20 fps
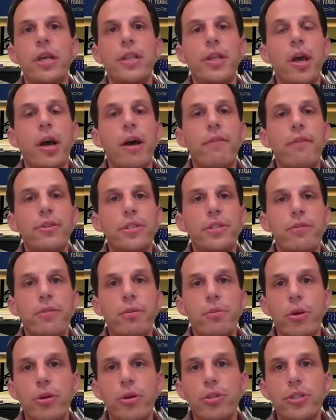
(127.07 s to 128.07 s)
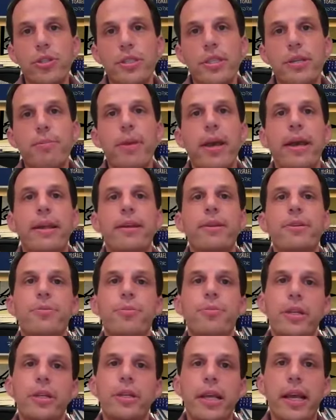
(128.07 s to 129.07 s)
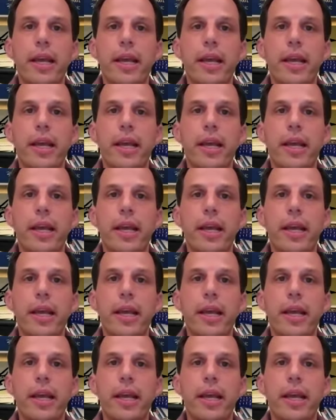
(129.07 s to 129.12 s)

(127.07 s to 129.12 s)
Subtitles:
the Office of Emergency Management,